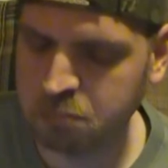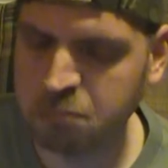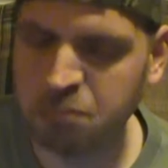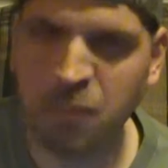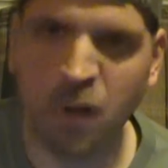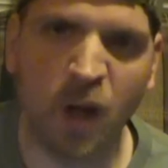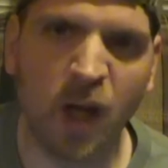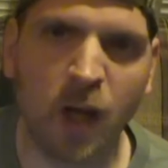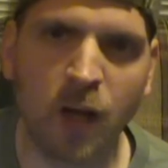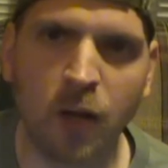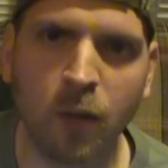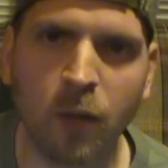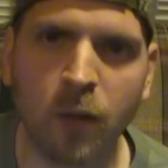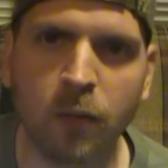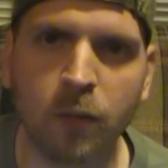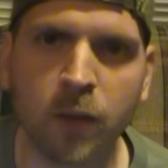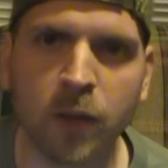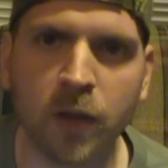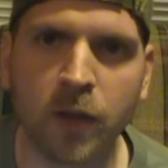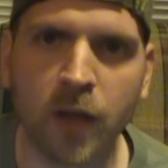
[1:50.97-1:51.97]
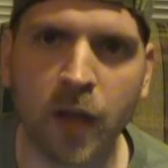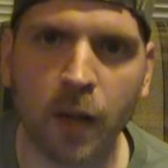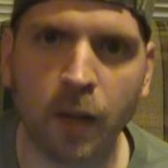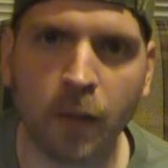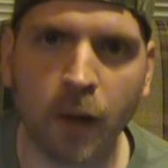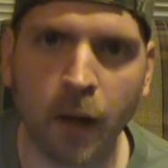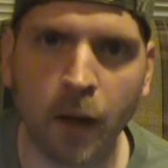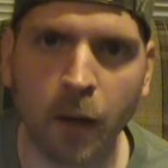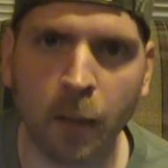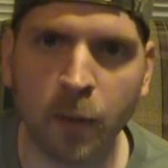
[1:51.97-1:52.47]
Well, it wasn't really that
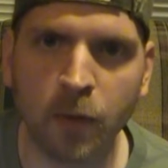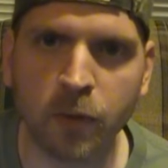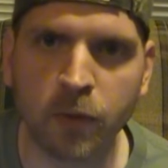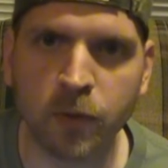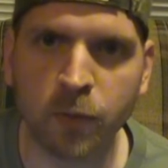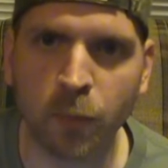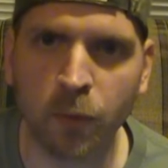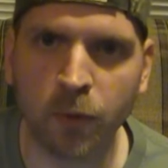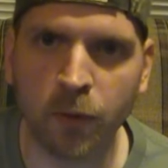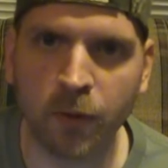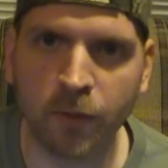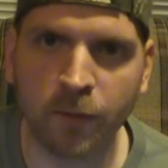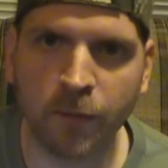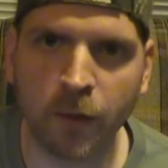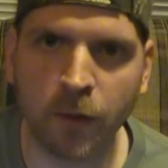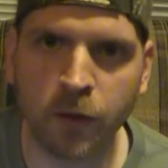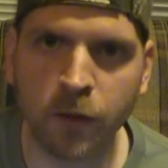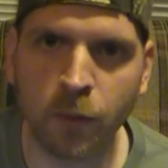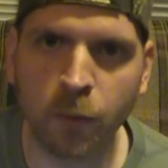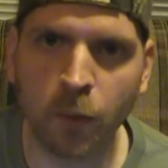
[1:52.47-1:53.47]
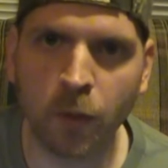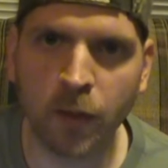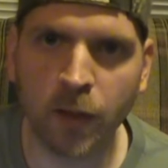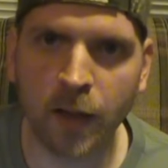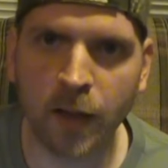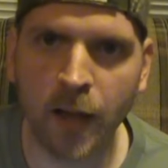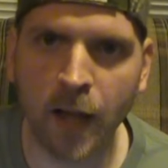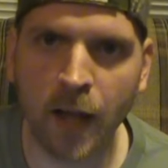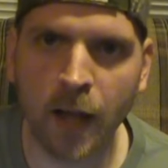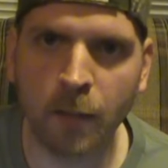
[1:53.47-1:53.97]
random. It was the first one
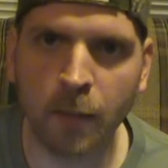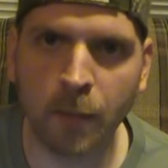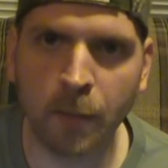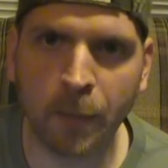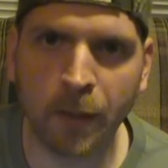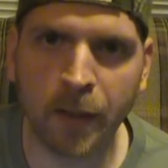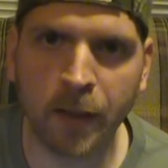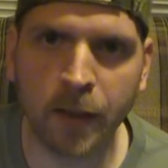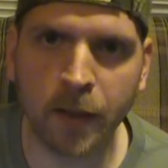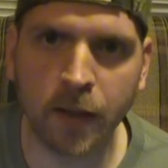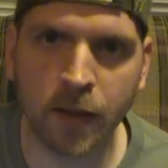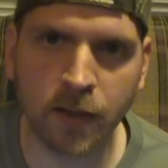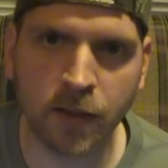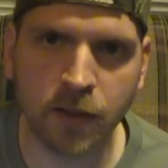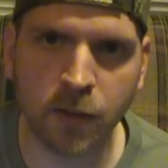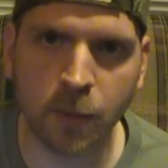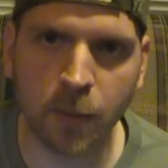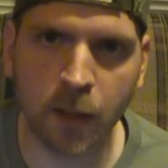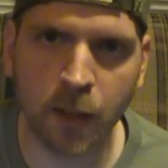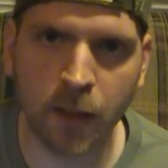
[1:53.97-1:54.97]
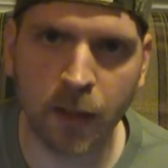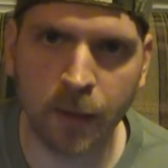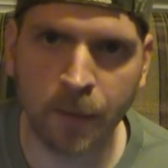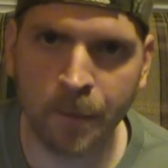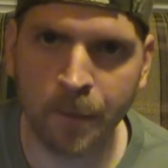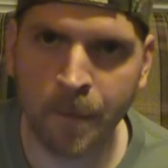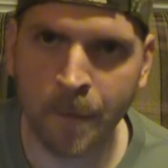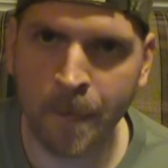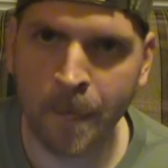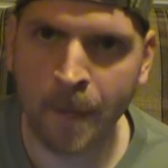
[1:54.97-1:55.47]
that came appealing to me
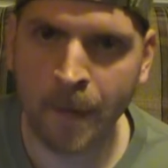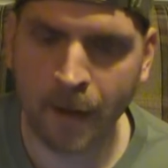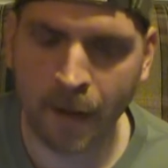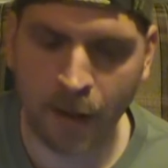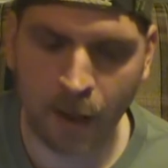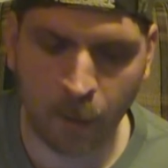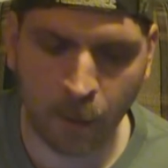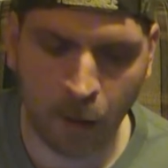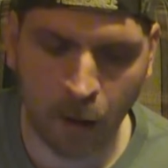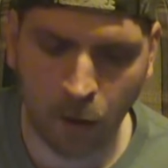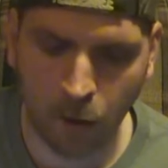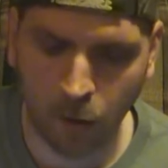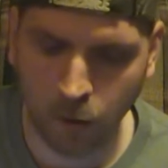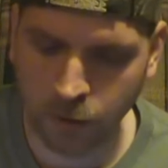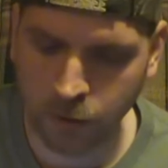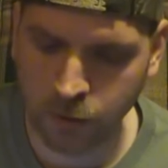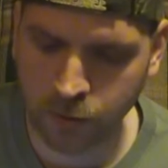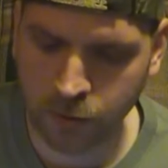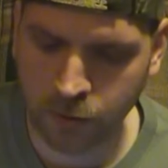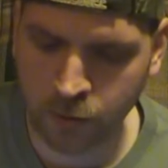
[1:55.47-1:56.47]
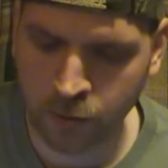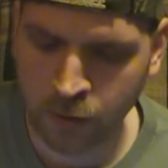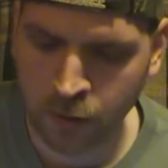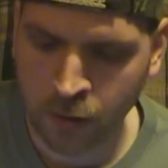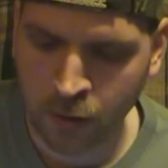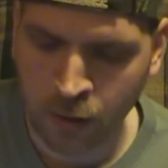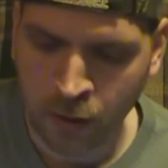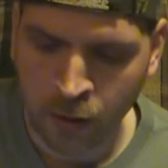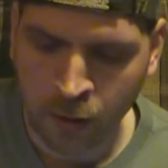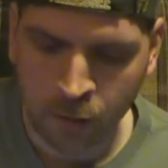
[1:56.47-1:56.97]
out of my arsenal.
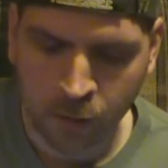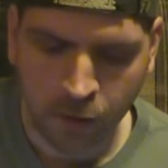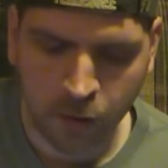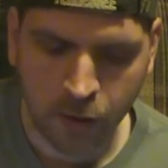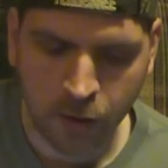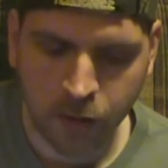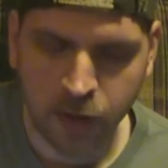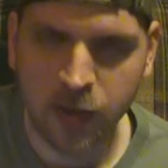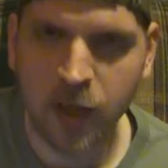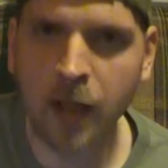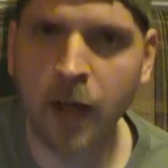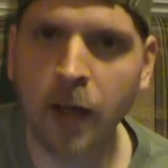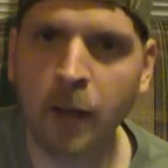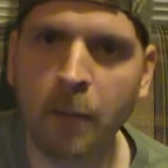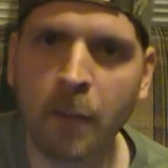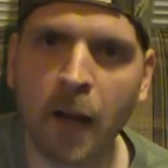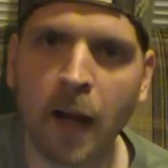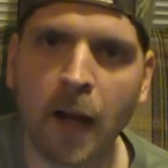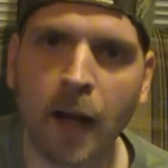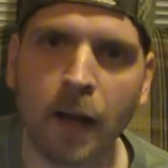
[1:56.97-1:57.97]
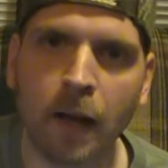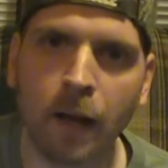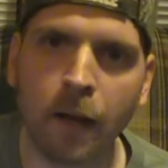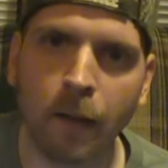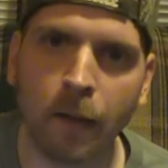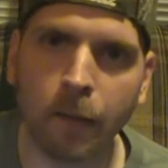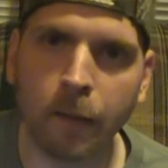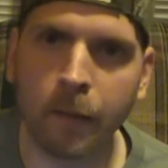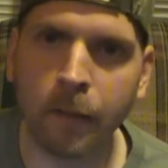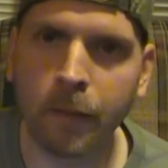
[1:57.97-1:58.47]
Because during
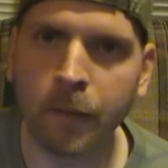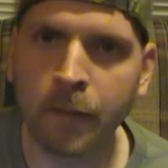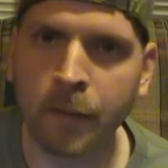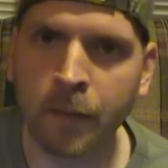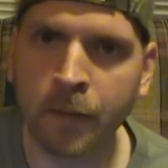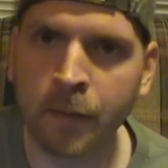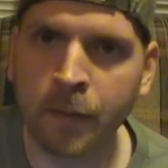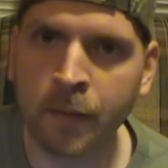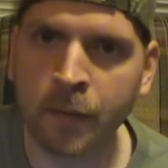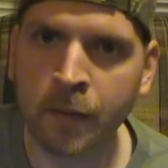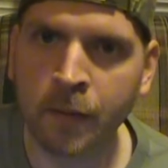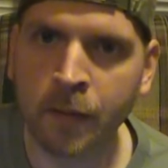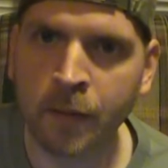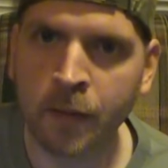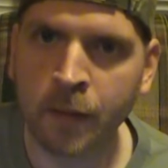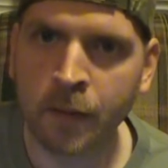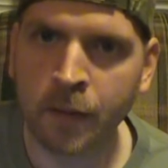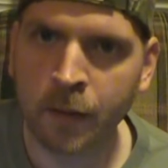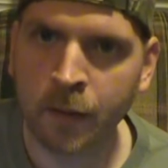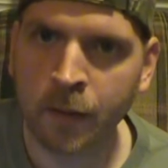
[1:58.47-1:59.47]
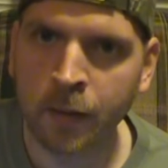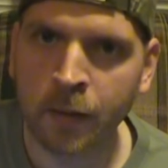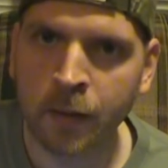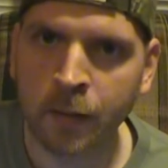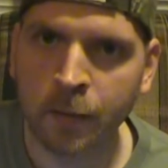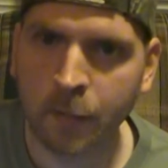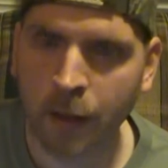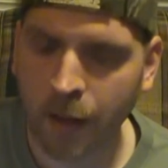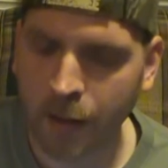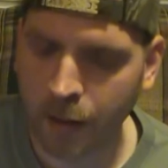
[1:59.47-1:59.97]
my
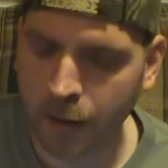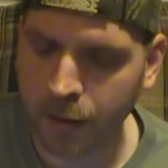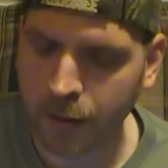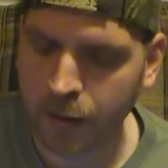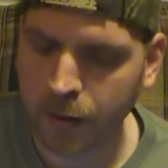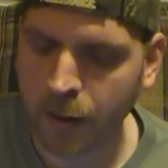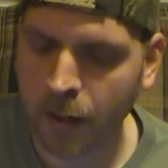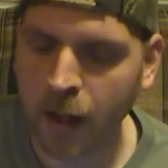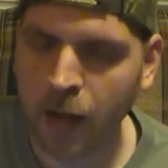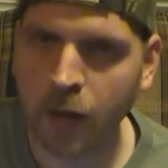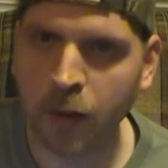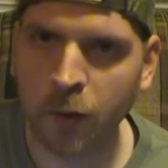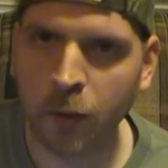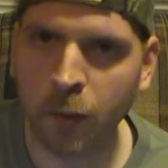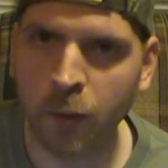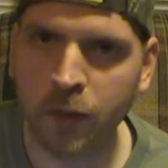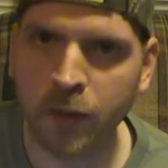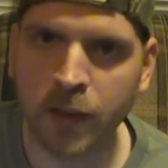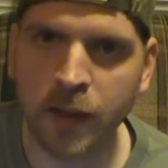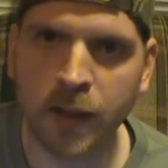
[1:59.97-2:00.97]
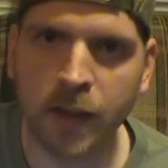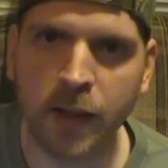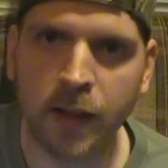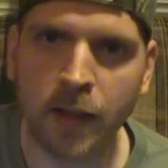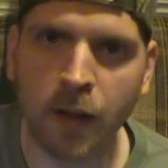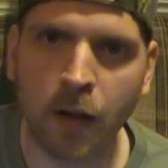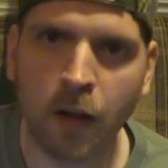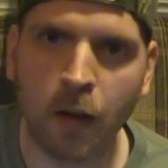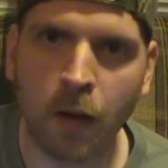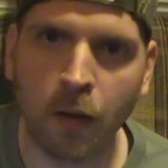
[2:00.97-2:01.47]
my encounter with the
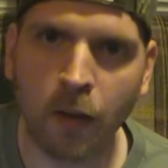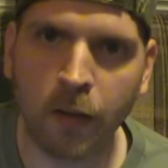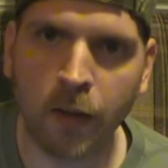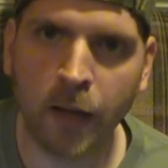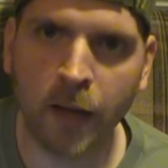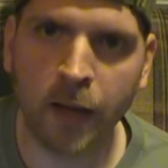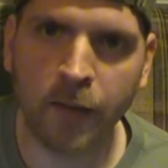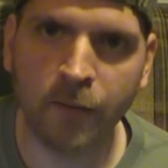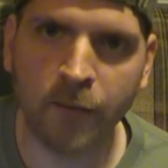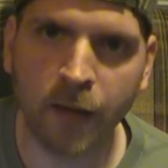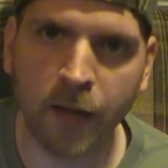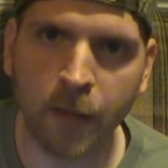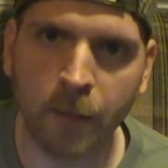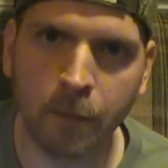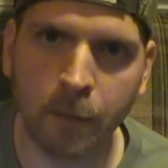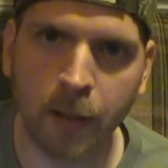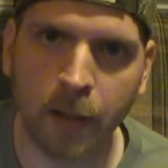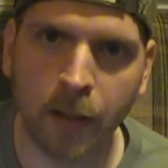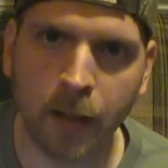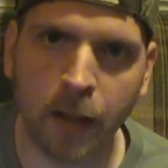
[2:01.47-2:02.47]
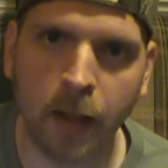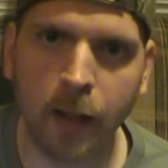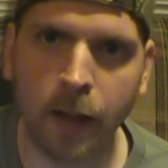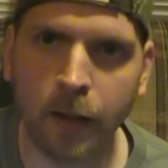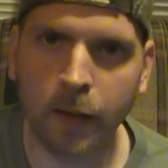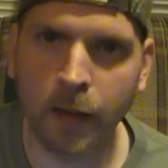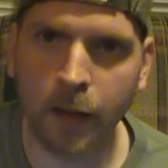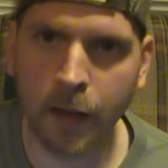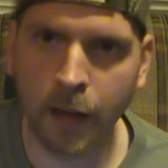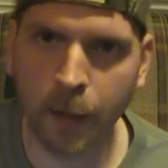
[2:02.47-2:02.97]
all-day vape being
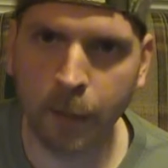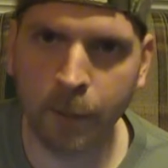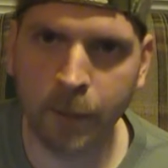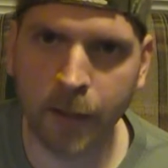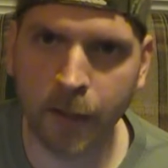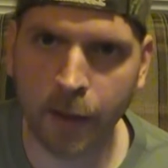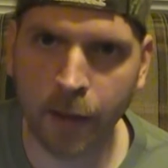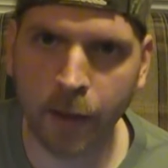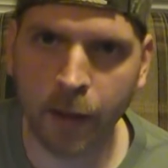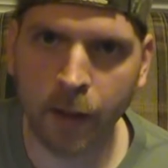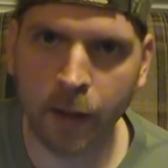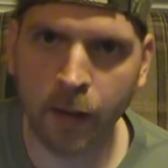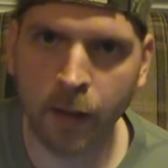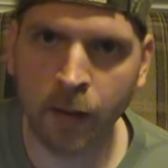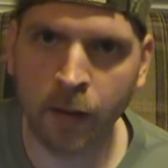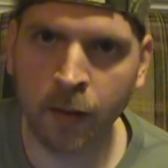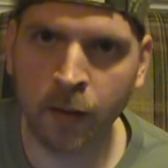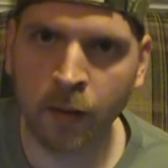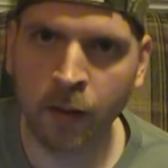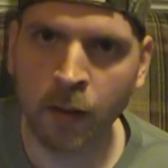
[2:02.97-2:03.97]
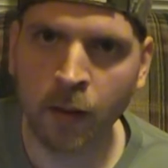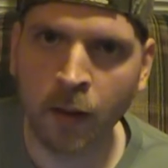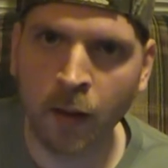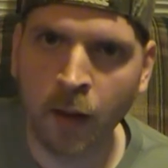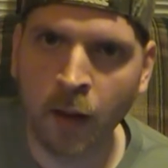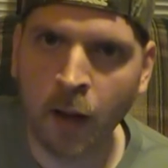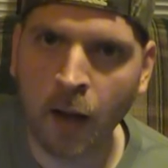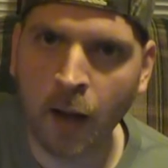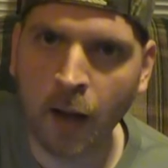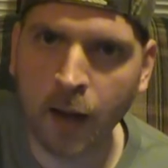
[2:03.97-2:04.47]
empty,
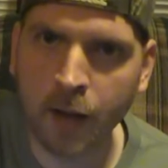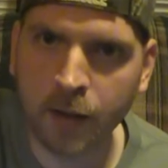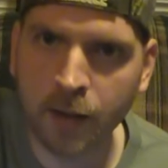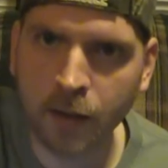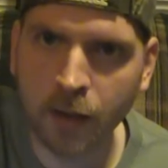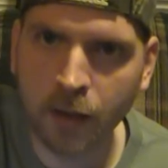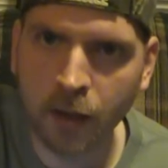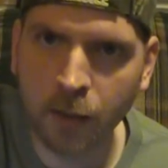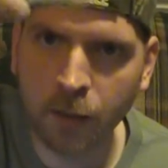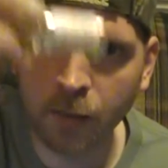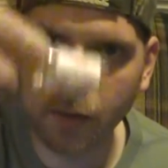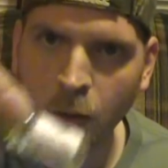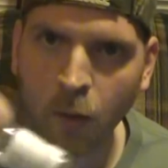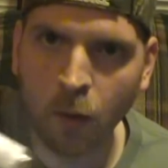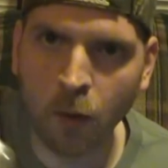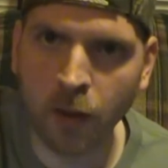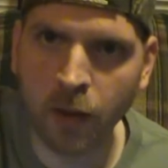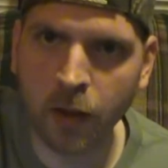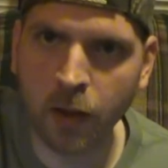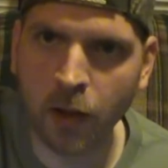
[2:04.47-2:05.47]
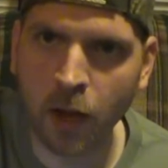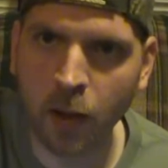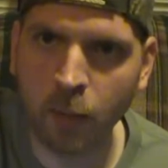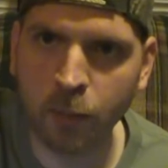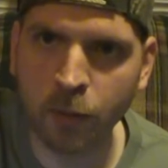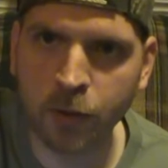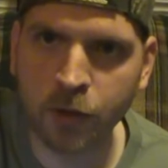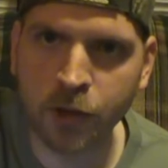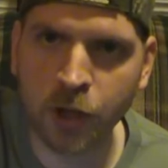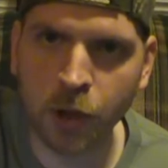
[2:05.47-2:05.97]
I ended up going to
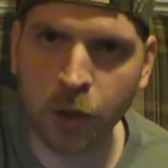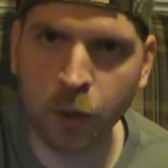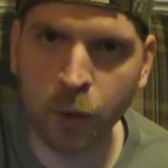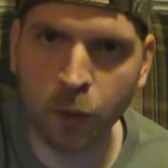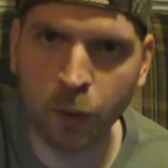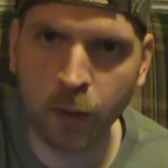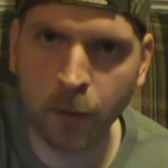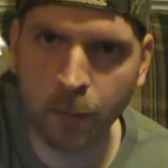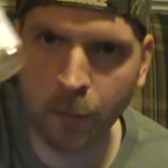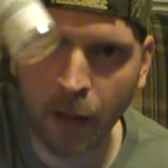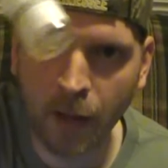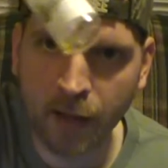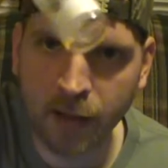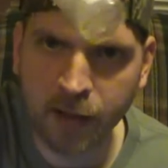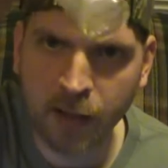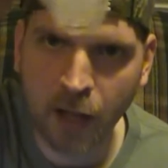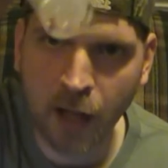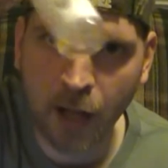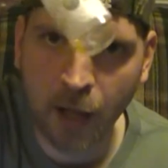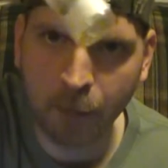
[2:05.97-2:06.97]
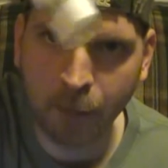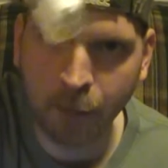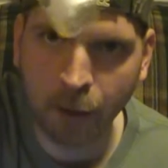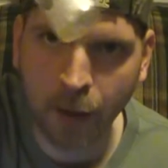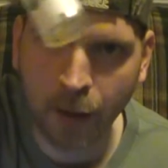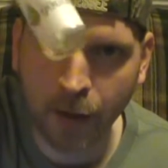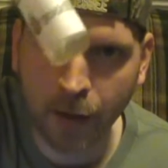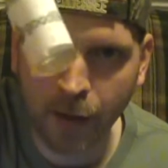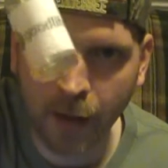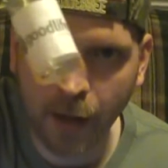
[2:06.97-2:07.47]
number 2 in my top
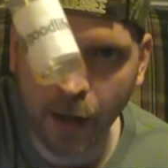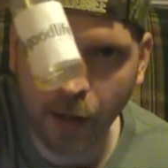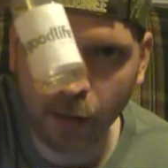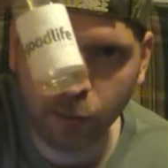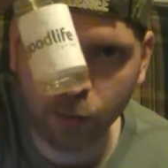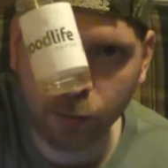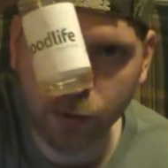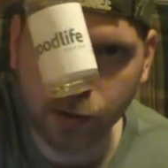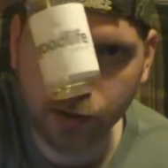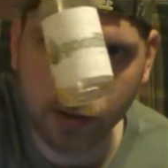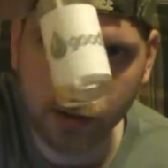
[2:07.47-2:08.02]
right now, which